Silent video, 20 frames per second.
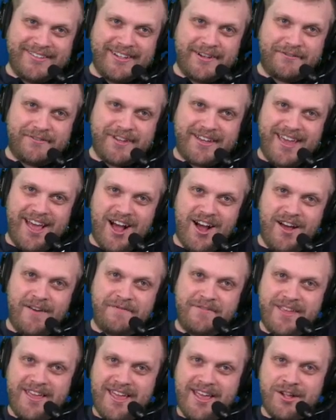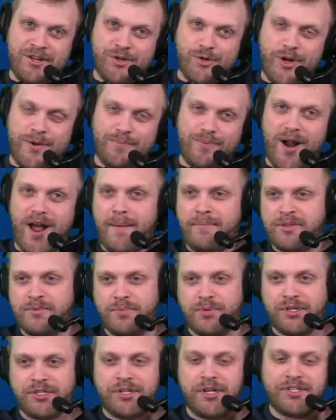If the injury problems
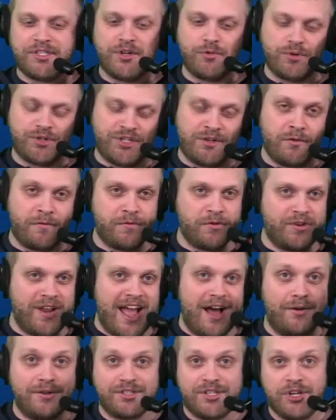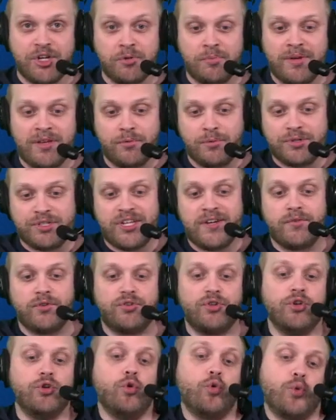persistent receiver for Dallas, he could be receiver
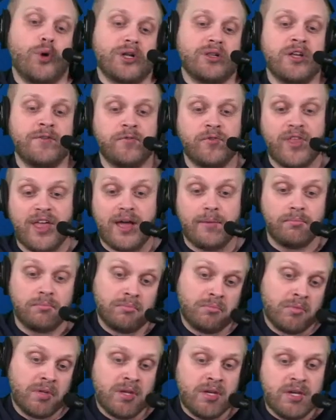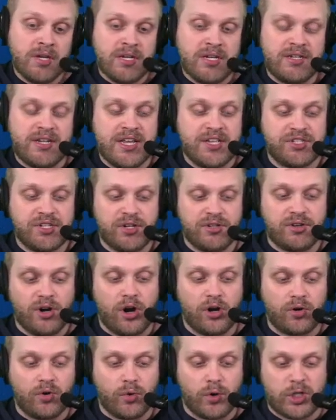two quickly for them. Decent
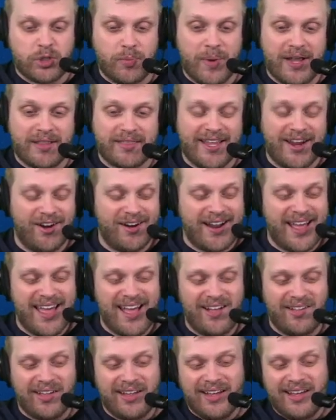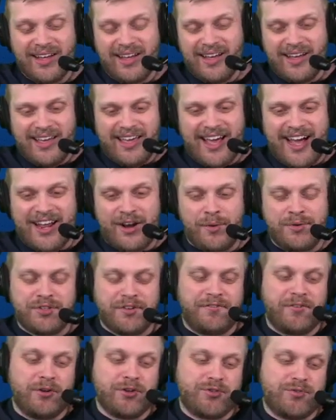dark horse bet there. And hell, I know he's
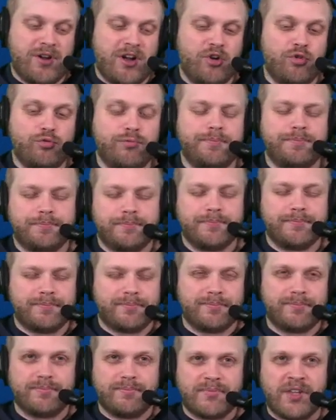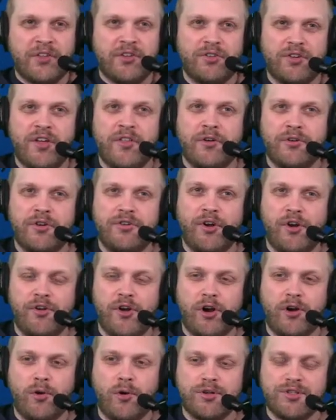a first another
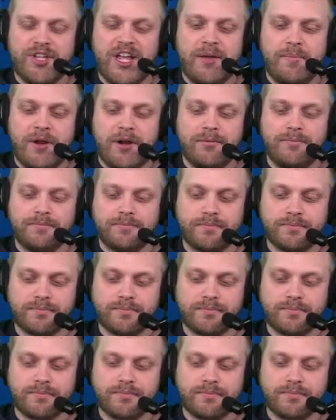dark horse name here.